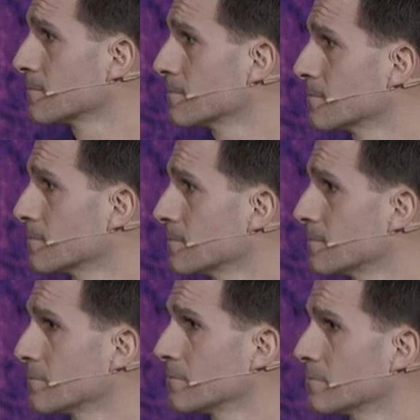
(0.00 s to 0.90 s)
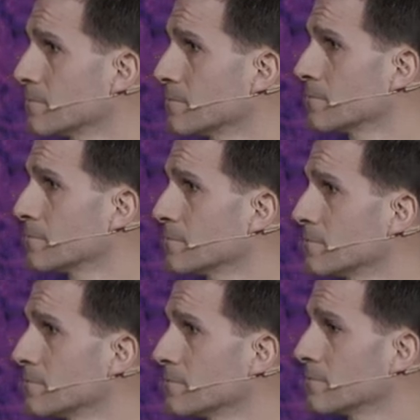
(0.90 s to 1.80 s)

Nobody speaks.